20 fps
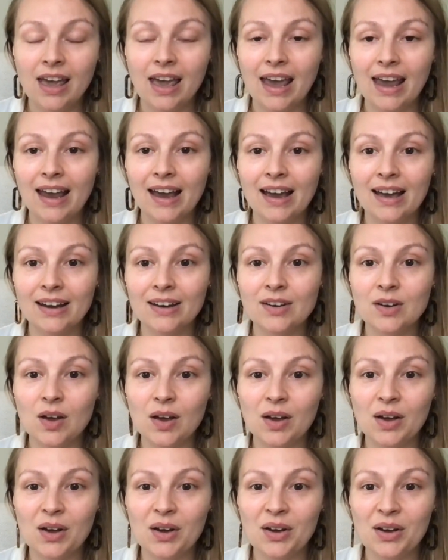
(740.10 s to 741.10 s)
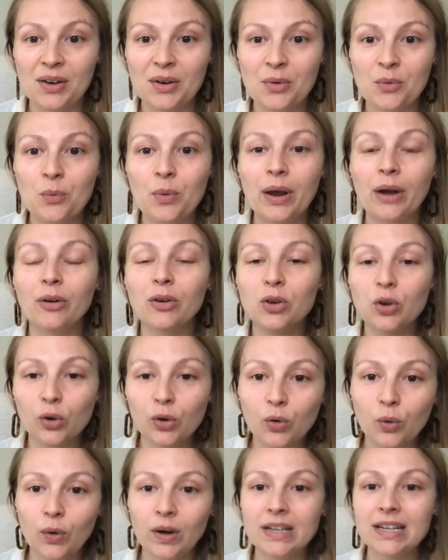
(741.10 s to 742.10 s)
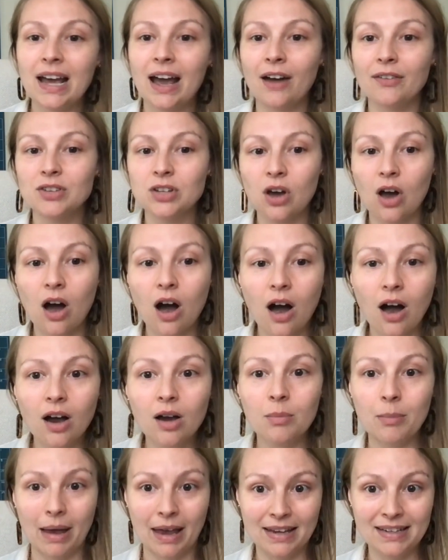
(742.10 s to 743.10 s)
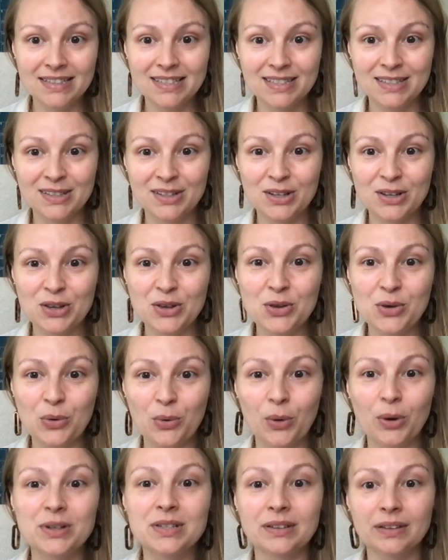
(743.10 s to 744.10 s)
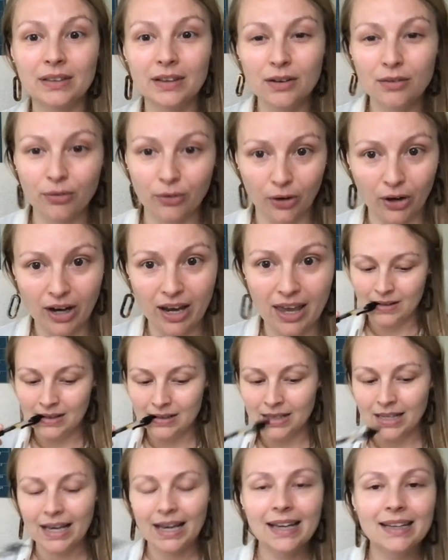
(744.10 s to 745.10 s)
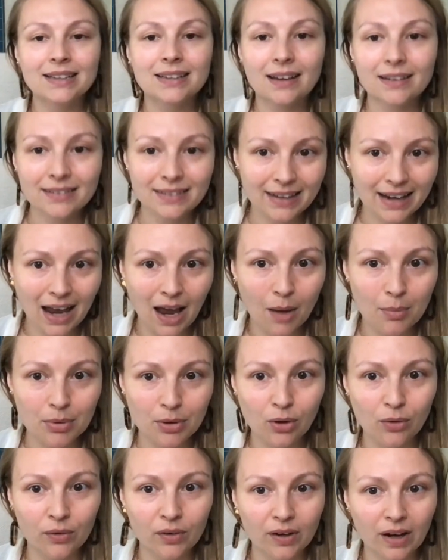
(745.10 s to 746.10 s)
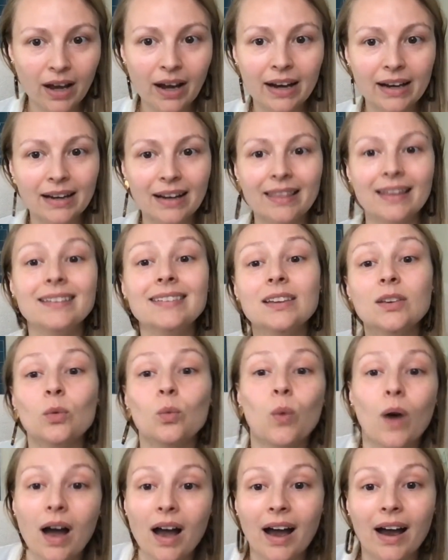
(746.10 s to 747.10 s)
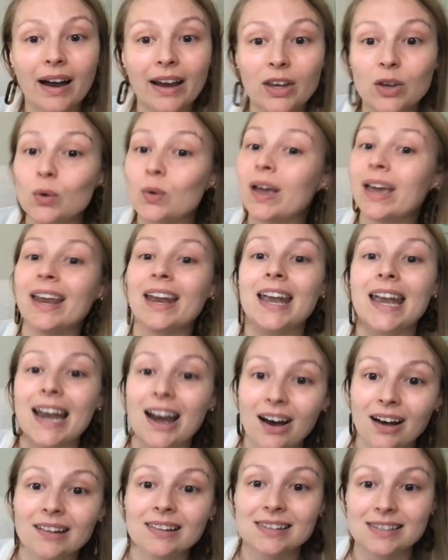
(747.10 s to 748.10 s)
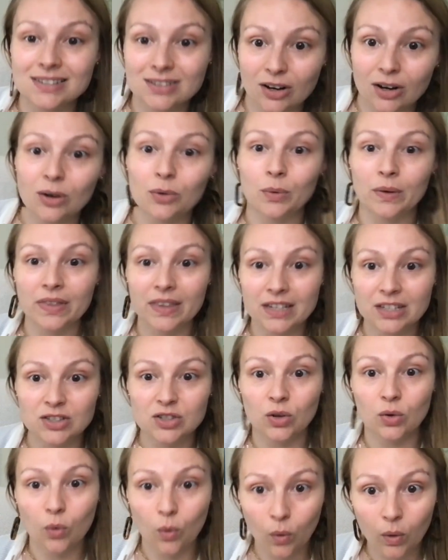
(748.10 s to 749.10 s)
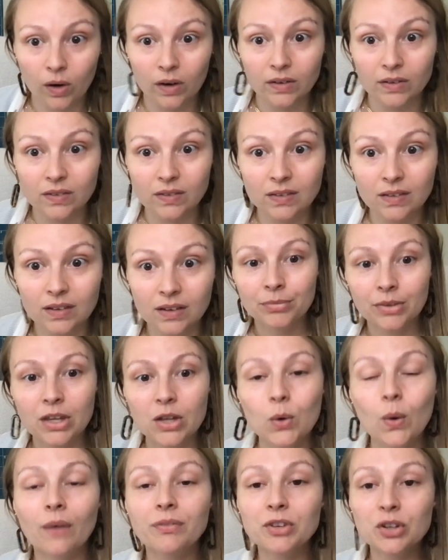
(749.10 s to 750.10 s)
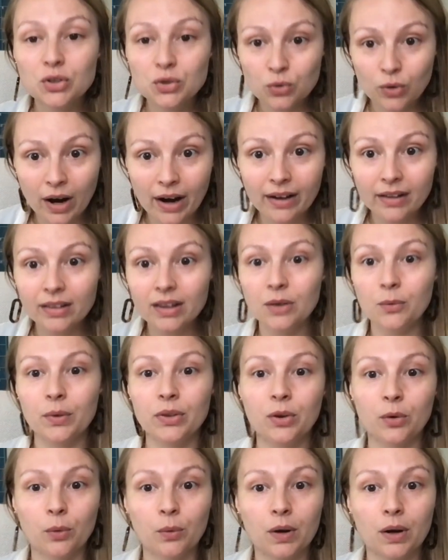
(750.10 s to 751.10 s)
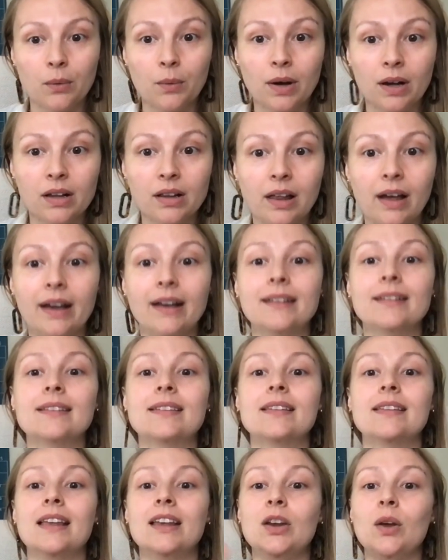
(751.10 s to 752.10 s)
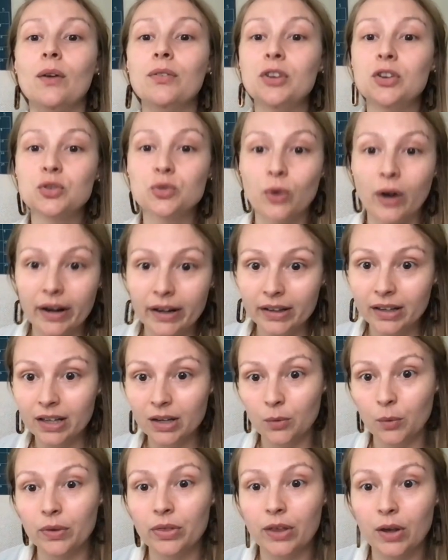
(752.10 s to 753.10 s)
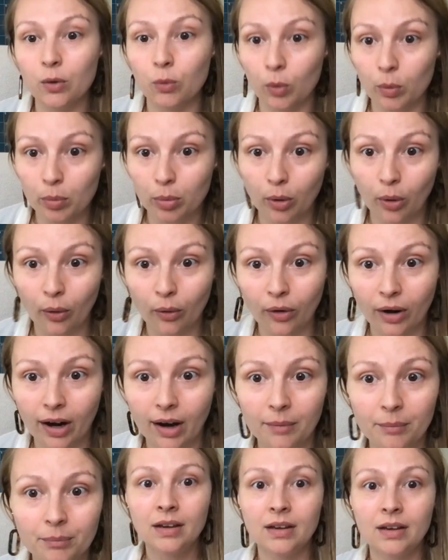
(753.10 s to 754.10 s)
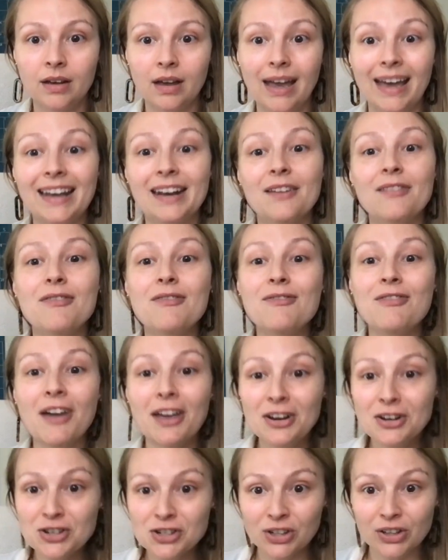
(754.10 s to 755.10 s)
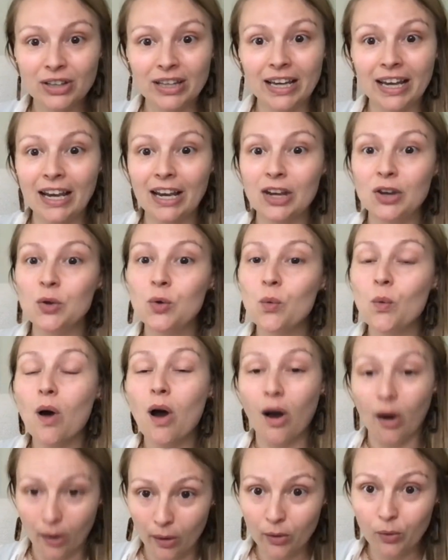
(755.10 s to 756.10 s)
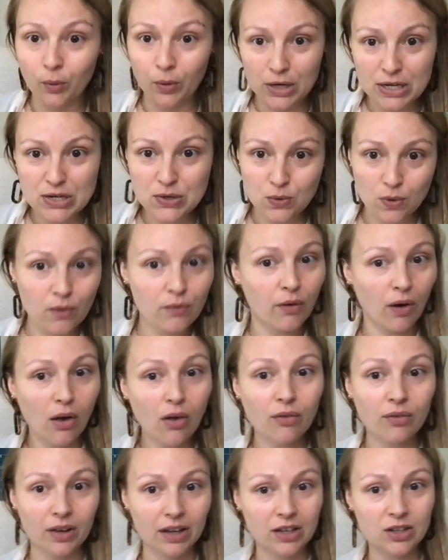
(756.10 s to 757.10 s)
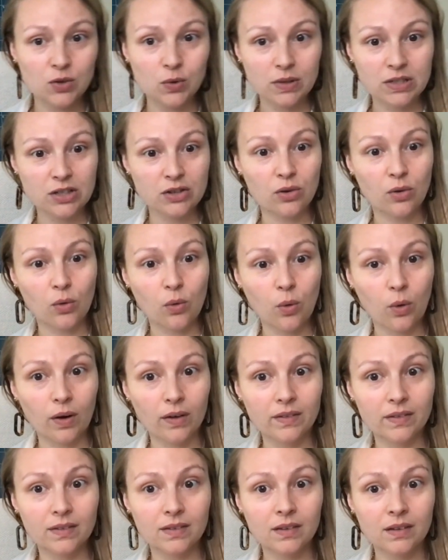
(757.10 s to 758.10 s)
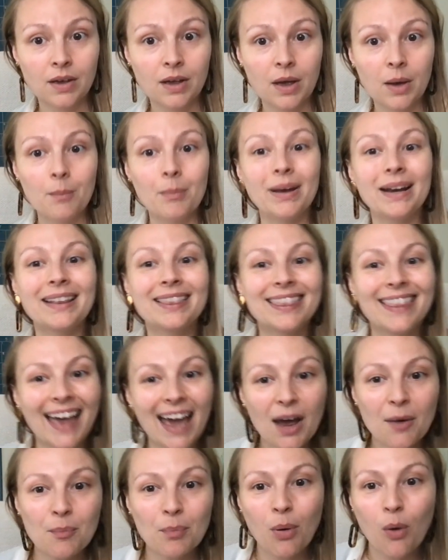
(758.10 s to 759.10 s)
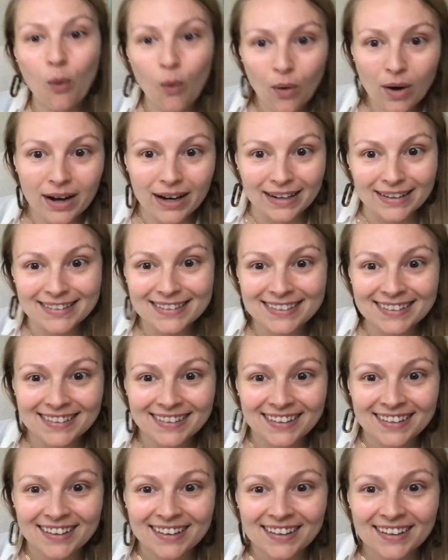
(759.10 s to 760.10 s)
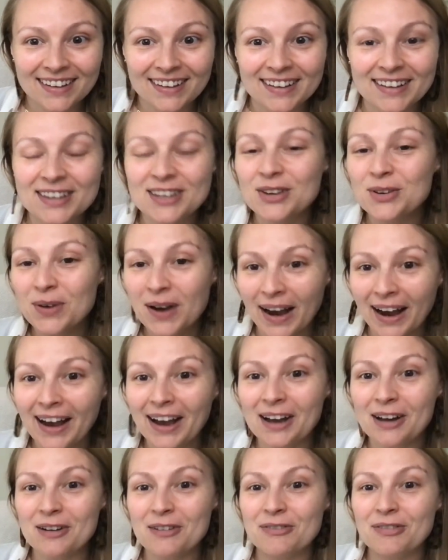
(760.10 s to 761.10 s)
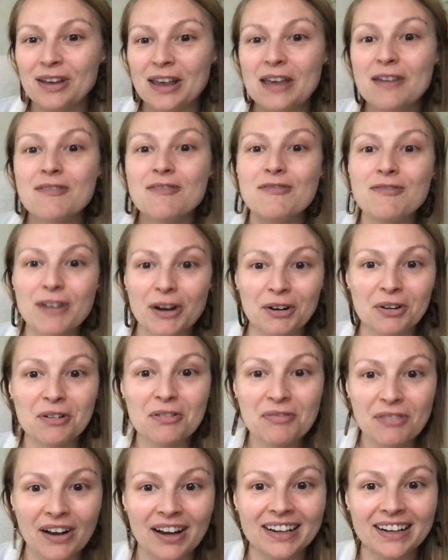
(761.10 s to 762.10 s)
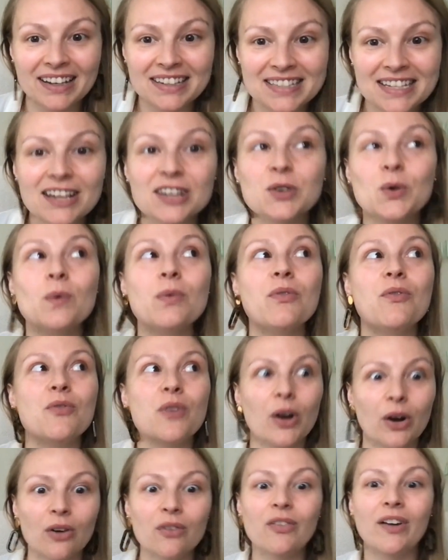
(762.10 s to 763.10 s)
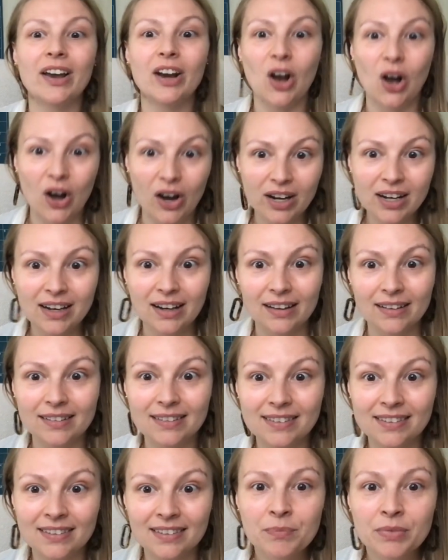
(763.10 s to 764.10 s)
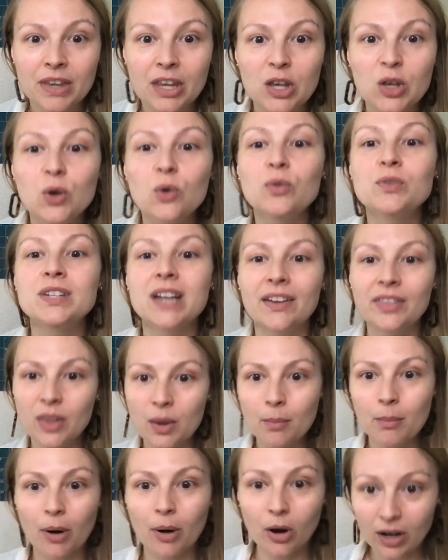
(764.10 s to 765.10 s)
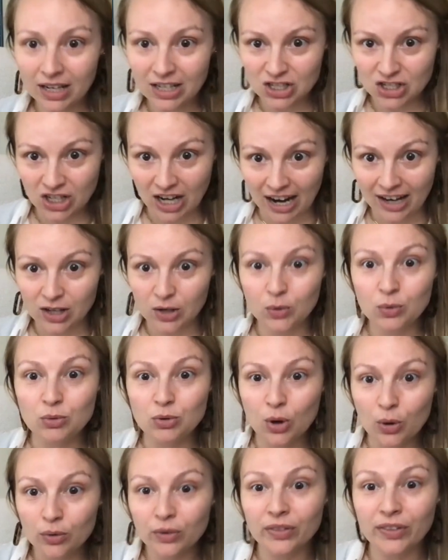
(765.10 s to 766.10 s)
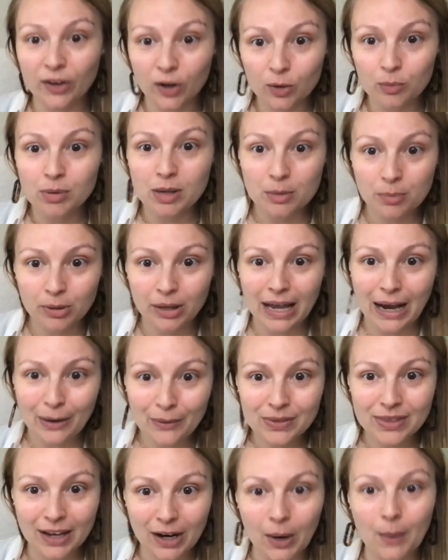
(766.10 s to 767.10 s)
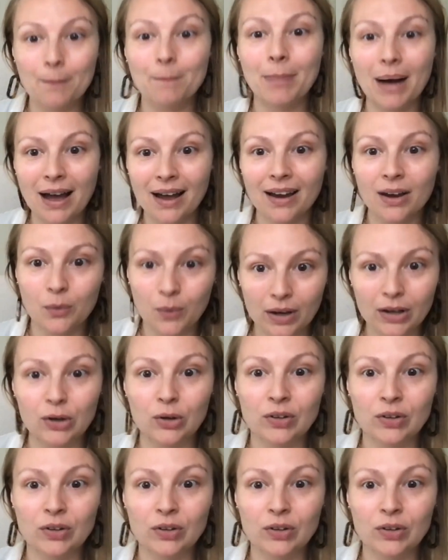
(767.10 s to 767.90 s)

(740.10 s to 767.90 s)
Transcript: and where you're going to have to augment your delivery. It doesn't happen overnight. And this is why you cannot start with a digital course. You have to trial it with your one-on-one clients, and then you have to trial it with a group program. And eventually you are going to evolve it into a digital course. But at that point, you have a verified idea. You have a verified audience. You've done the market check. You know that there are people out there buying what you're